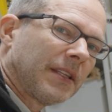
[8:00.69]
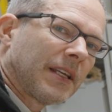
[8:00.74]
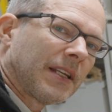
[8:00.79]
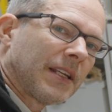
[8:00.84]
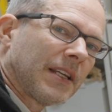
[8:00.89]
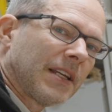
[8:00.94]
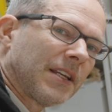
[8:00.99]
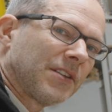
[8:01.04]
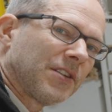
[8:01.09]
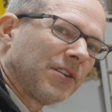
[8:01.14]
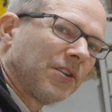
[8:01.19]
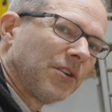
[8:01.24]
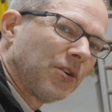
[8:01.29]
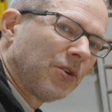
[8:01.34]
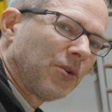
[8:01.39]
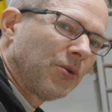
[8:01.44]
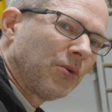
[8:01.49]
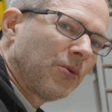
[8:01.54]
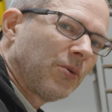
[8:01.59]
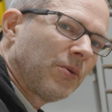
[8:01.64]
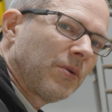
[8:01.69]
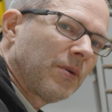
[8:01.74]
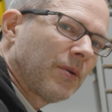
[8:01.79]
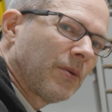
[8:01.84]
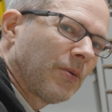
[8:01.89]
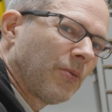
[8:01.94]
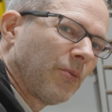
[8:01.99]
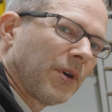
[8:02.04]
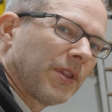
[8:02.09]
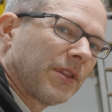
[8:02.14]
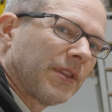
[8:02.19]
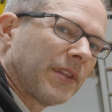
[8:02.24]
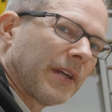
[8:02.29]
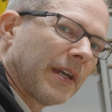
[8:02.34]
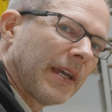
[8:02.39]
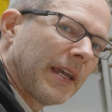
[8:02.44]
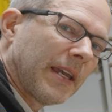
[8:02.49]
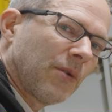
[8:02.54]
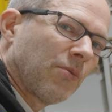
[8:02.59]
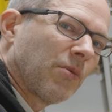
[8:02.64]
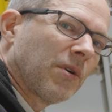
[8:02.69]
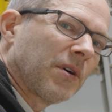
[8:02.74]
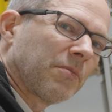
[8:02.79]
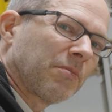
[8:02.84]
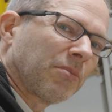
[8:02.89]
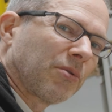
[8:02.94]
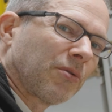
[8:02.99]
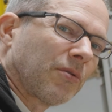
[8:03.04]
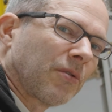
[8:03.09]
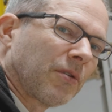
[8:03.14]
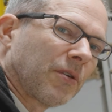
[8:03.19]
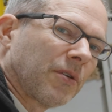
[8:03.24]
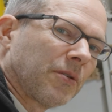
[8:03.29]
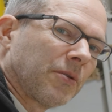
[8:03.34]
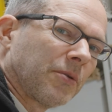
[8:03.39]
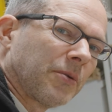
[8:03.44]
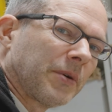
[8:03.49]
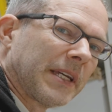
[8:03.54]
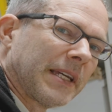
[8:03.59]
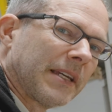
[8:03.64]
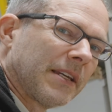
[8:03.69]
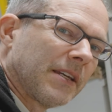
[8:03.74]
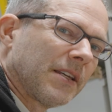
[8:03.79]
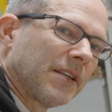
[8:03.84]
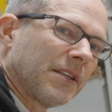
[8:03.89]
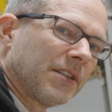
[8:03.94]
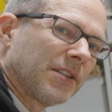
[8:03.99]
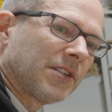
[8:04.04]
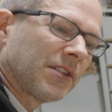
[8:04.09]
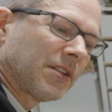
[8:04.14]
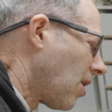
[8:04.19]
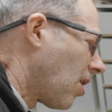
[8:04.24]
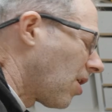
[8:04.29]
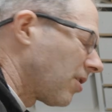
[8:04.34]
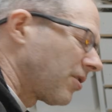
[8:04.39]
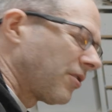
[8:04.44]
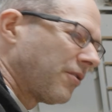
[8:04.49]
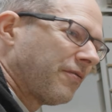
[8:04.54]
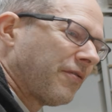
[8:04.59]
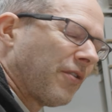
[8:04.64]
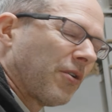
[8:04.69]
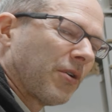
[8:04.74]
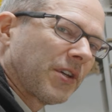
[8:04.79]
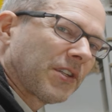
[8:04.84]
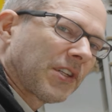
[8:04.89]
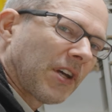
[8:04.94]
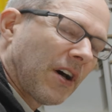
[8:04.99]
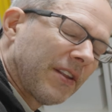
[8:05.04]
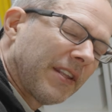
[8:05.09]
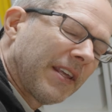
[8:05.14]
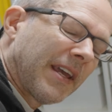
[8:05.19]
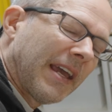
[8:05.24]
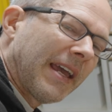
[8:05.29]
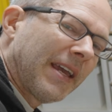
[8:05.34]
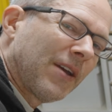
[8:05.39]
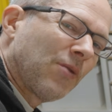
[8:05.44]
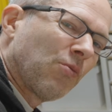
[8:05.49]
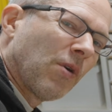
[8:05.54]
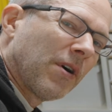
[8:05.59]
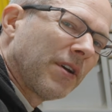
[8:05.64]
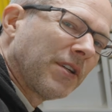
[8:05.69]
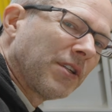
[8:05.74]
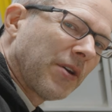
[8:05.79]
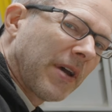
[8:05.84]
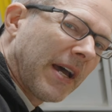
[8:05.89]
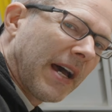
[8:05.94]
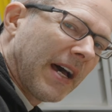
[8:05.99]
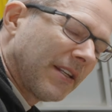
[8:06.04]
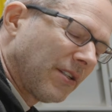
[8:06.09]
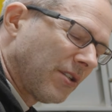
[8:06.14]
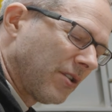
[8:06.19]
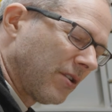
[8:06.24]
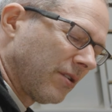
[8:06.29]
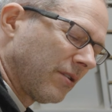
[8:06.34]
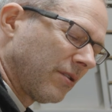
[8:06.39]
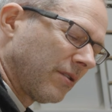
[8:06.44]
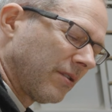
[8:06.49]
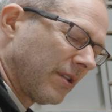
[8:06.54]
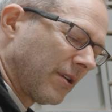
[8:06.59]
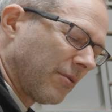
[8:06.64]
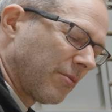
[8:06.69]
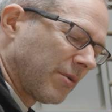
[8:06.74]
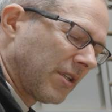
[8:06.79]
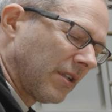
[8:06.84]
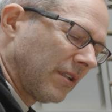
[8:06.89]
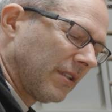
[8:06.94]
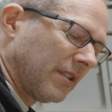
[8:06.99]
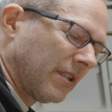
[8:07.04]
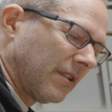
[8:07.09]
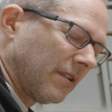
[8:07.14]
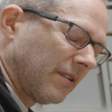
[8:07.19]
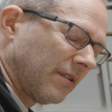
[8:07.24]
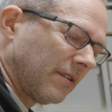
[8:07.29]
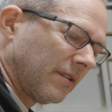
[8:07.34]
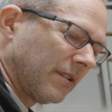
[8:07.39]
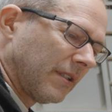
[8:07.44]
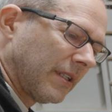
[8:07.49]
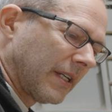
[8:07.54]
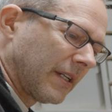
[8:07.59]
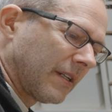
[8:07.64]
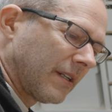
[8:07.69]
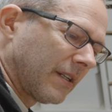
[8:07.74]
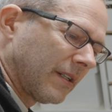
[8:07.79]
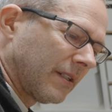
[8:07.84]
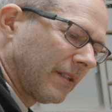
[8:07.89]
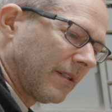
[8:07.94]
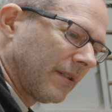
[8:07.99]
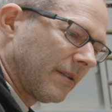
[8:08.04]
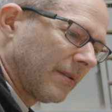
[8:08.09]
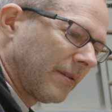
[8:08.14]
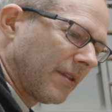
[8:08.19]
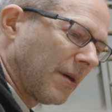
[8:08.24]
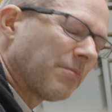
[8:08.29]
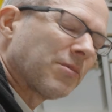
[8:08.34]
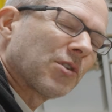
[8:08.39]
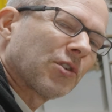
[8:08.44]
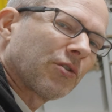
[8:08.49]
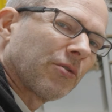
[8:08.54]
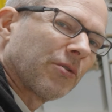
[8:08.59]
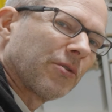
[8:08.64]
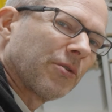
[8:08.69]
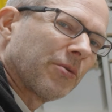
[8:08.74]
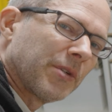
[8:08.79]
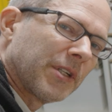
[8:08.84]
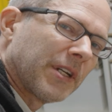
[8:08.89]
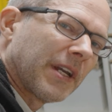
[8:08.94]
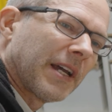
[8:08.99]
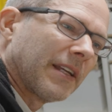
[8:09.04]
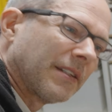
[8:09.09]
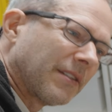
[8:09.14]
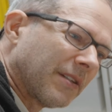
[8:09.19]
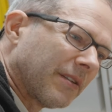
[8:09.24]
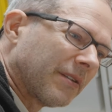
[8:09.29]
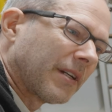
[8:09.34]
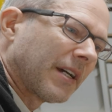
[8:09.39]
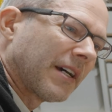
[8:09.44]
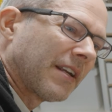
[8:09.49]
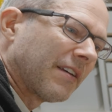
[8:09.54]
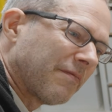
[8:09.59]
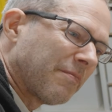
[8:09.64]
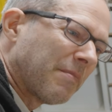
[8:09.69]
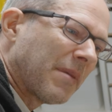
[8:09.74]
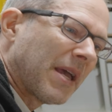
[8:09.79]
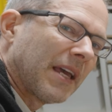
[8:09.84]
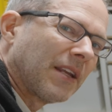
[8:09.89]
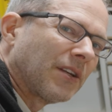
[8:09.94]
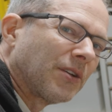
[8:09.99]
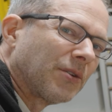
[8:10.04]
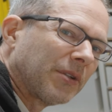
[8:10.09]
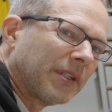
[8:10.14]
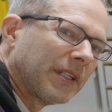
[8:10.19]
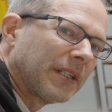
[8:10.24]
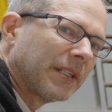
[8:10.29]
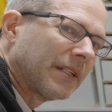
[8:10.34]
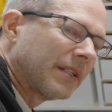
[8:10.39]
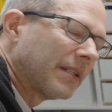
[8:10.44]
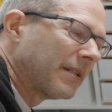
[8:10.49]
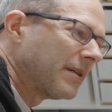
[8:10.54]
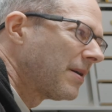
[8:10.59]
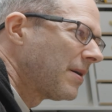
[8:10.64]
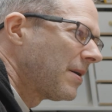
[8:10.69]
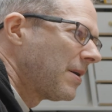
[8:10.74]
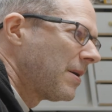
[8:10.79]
that is new with the A1 Pro is autofocus. On the A1, there was a little thumb screw, and you had to kind of manually